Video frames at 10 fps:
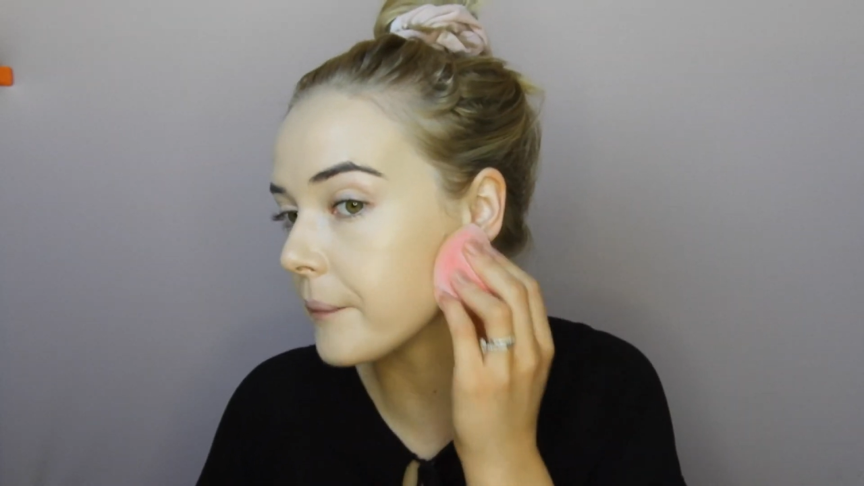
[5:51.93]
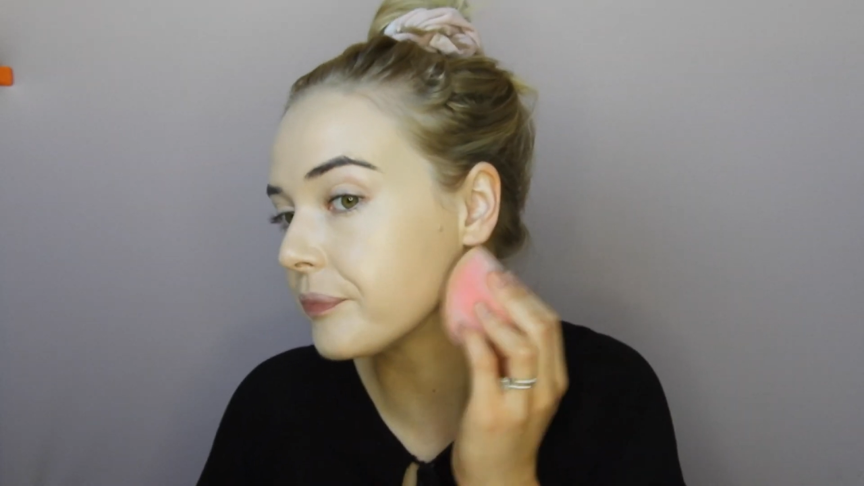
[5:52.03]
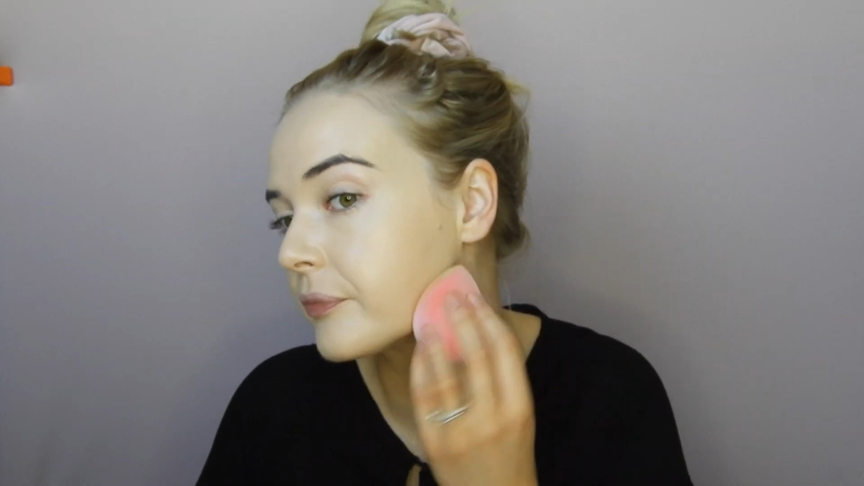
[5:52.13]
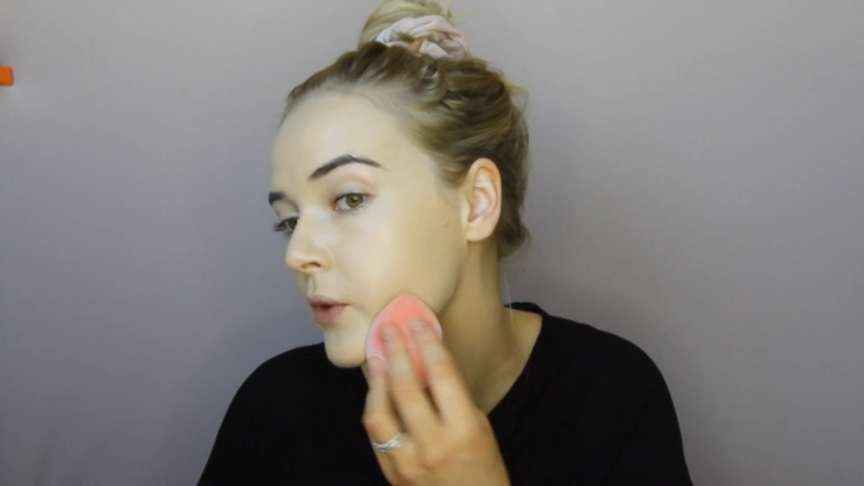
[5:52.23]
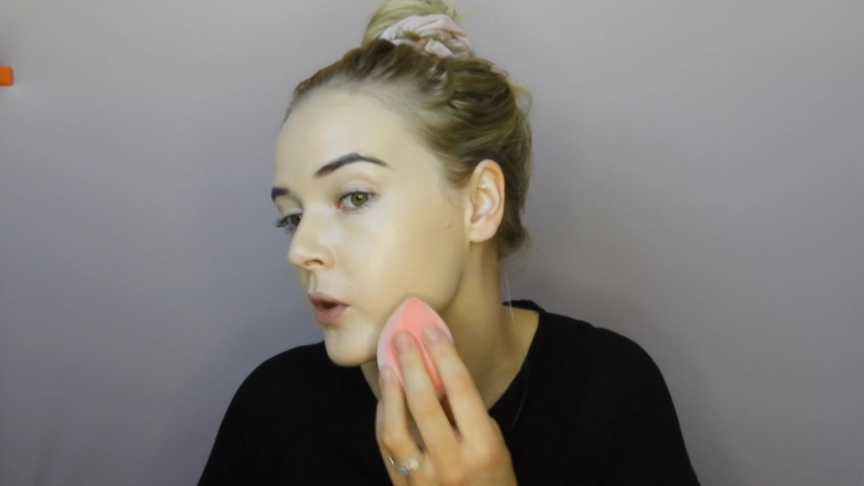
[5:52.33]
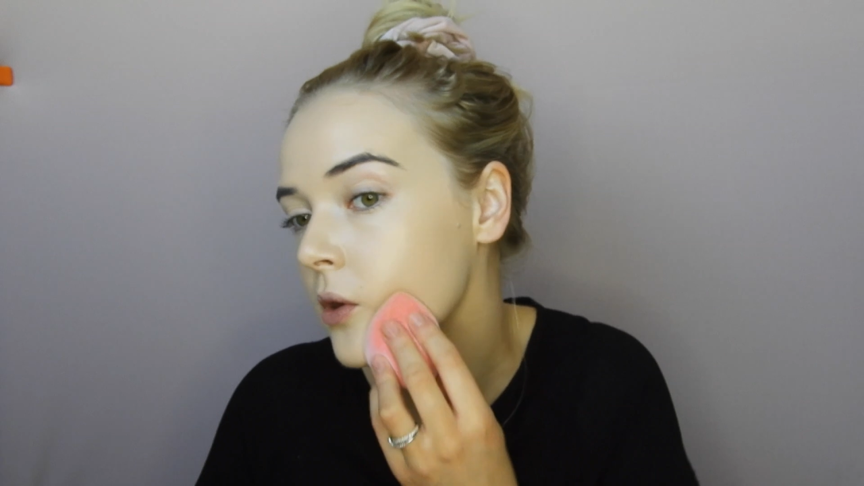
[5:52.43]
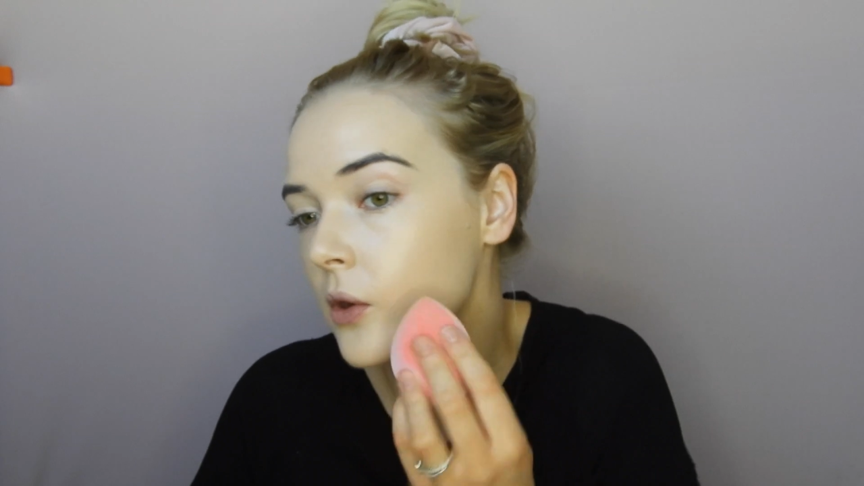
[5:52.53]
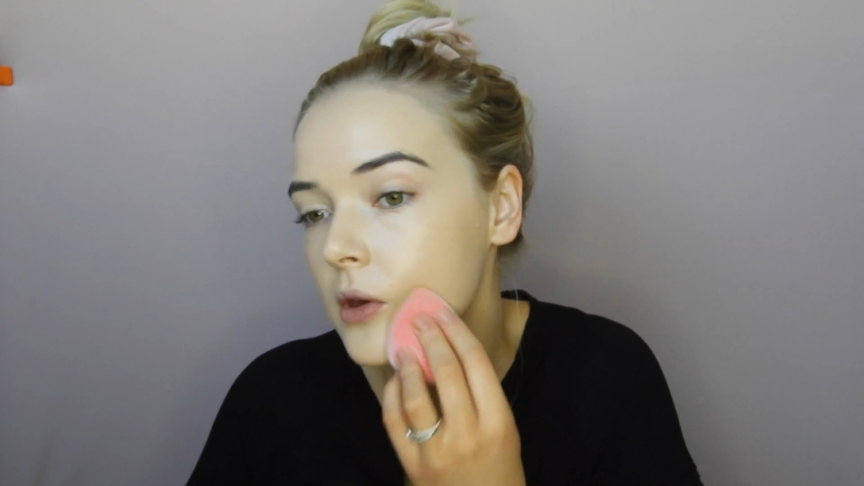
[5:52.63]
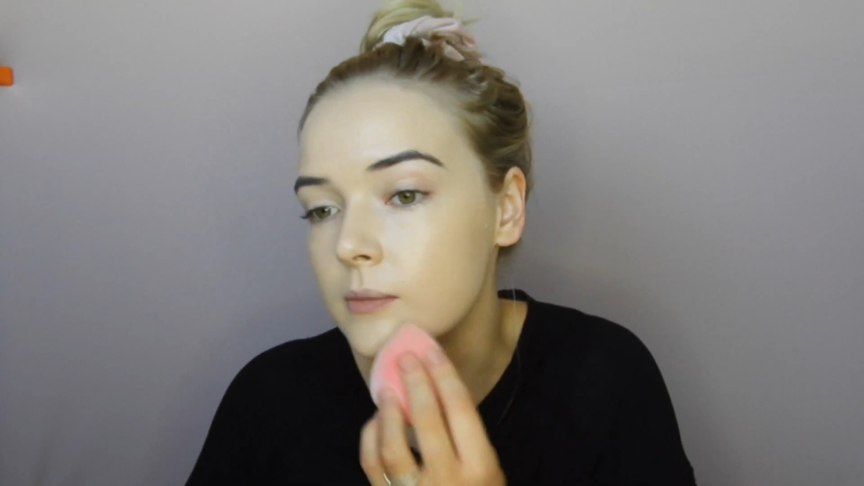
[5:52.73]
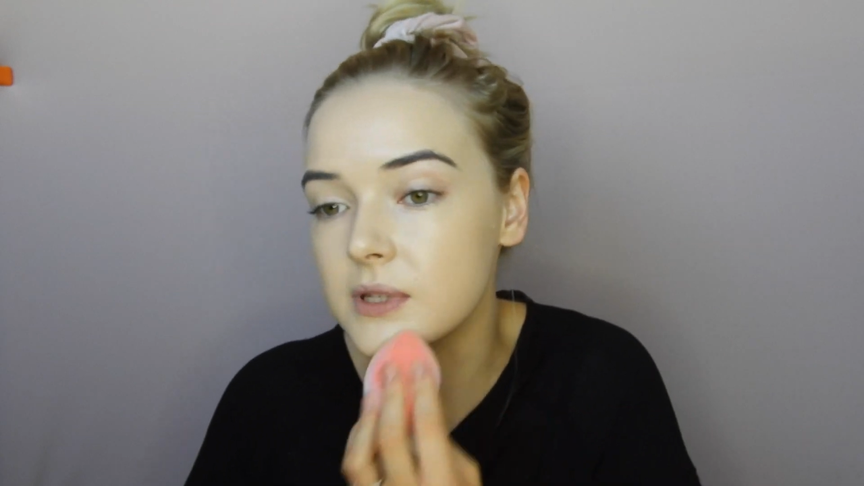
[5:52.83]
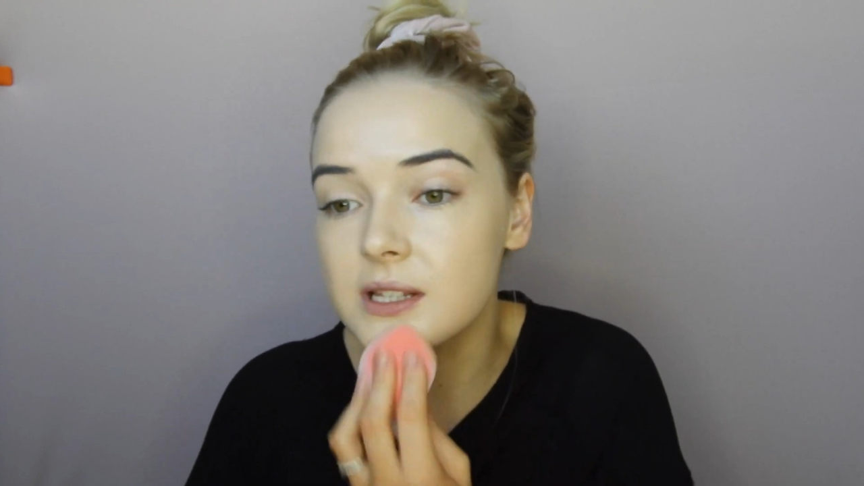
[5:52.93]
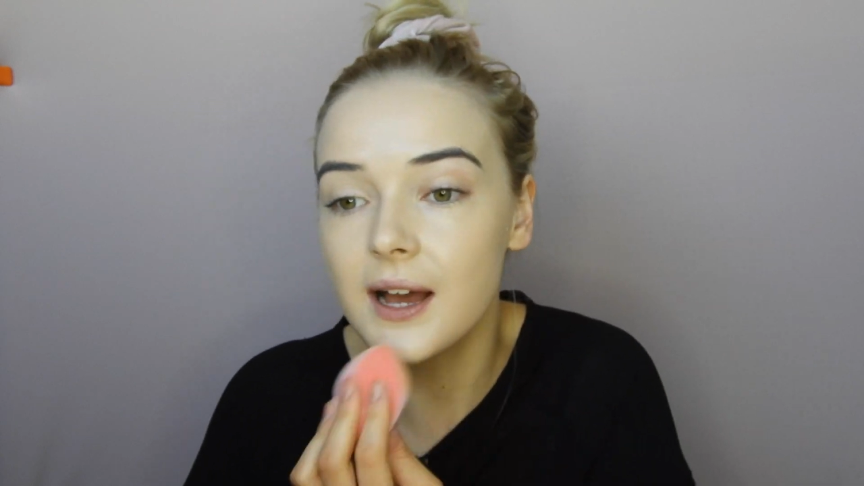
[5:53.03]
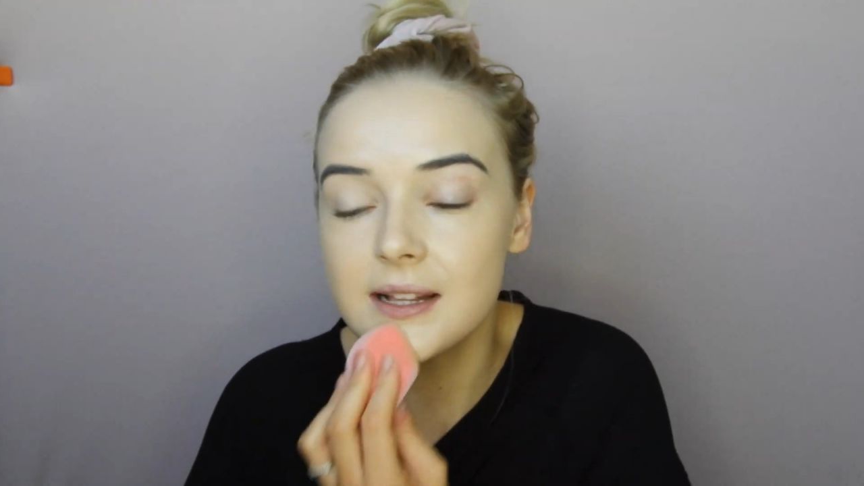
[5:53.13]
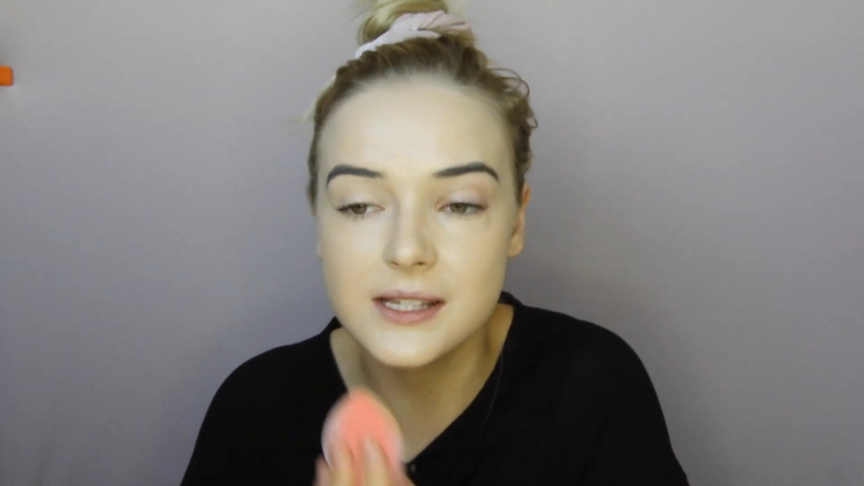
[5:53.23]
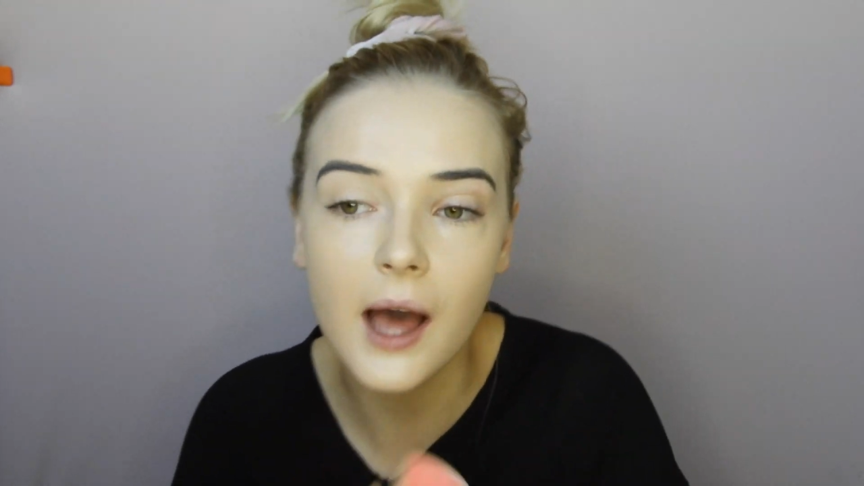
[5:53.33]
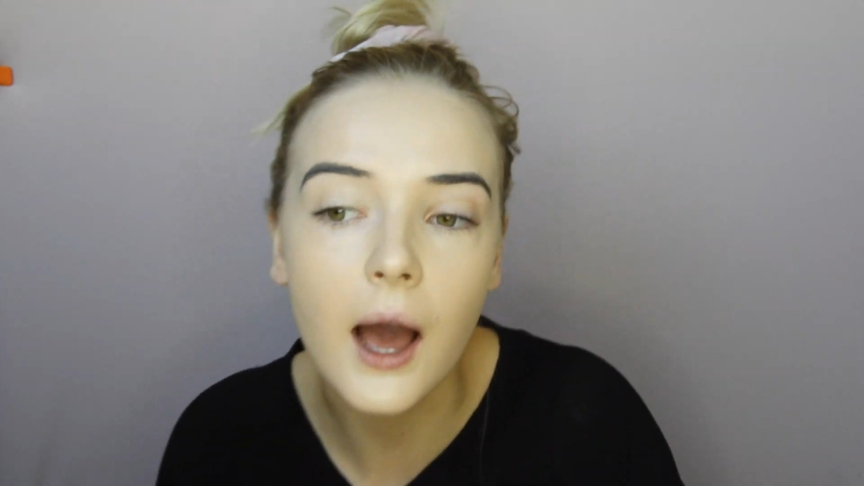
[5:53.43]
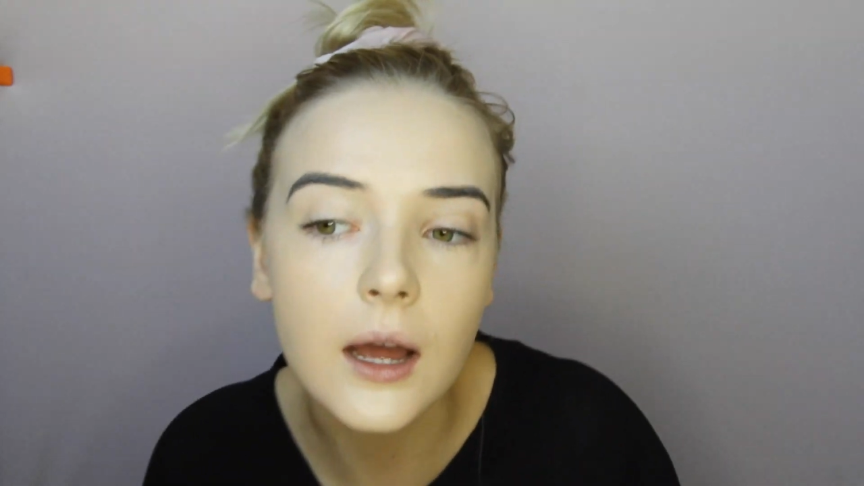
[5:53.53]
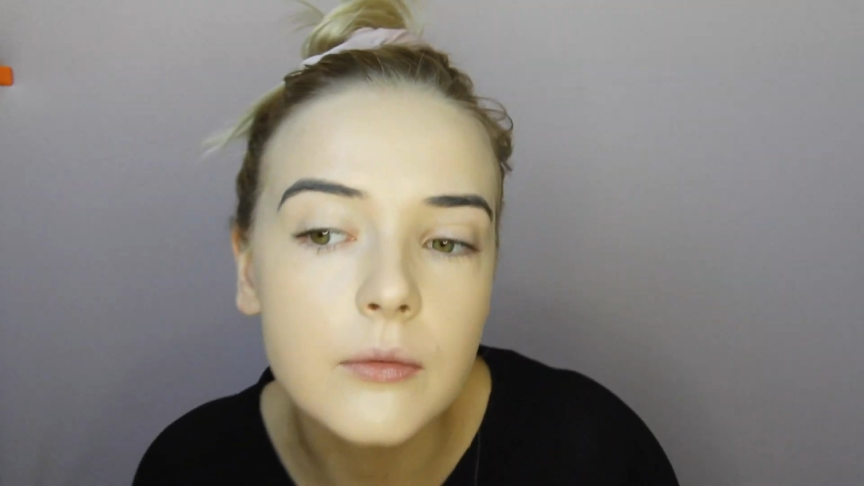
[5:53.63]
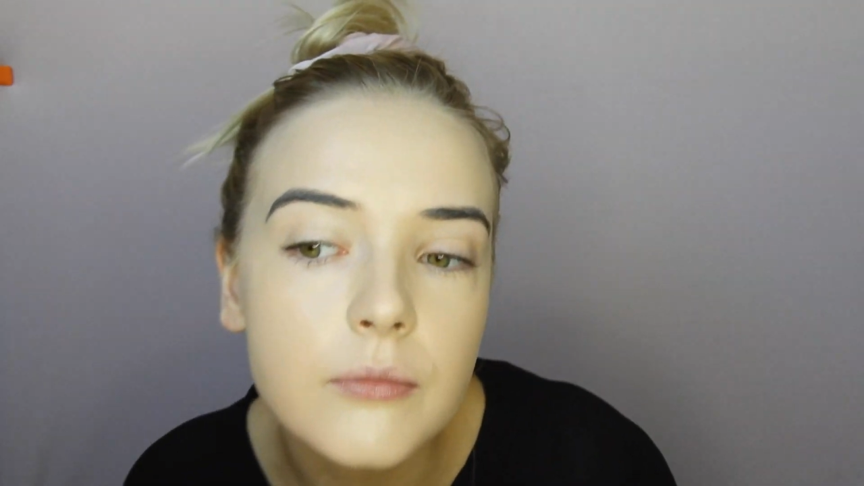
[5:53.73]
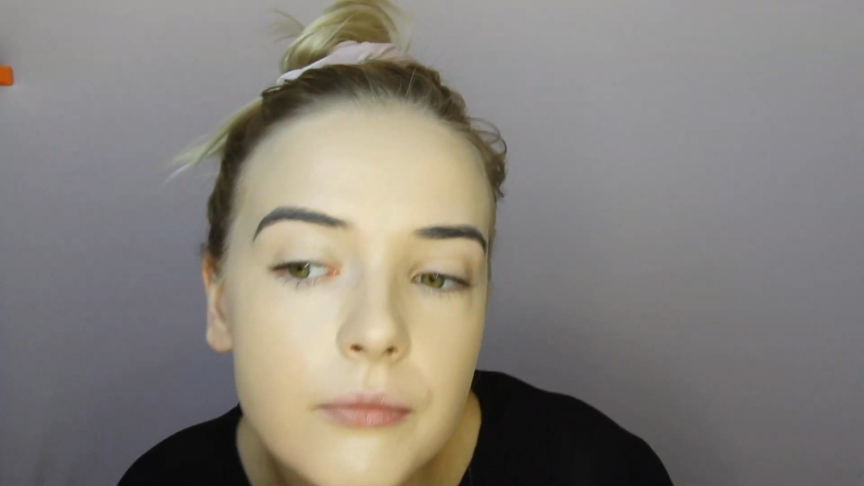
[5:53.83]
but besides
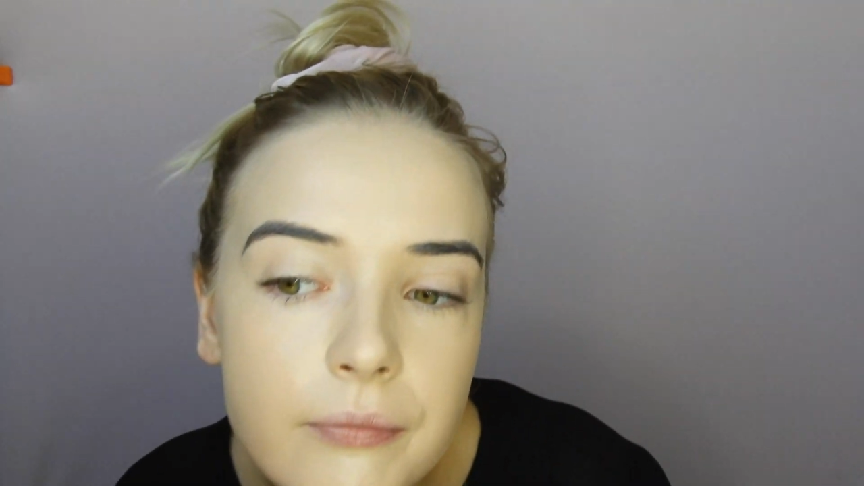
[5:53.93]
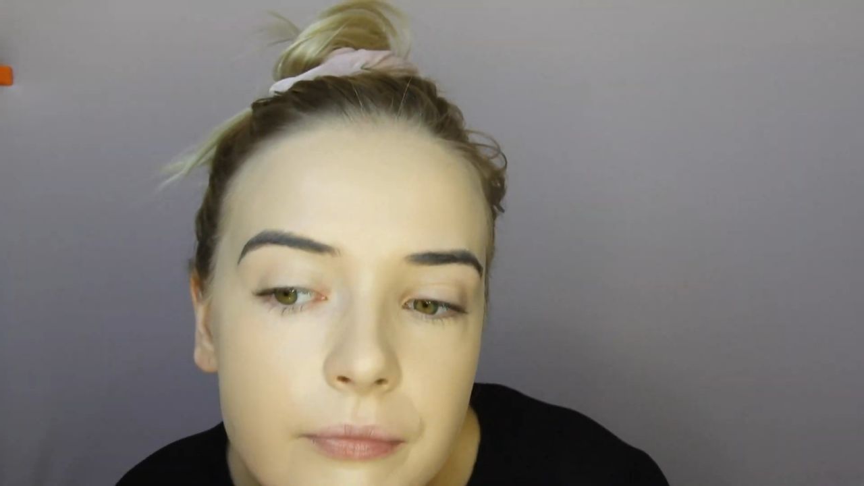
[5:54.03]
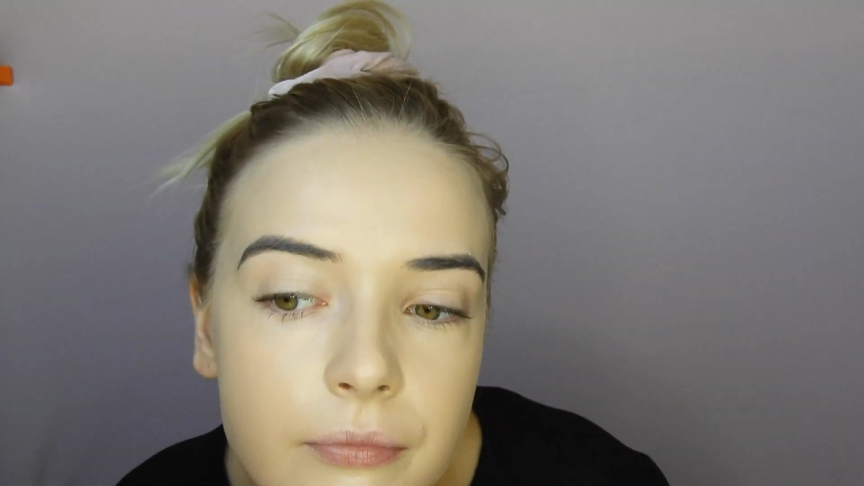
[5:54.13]
that,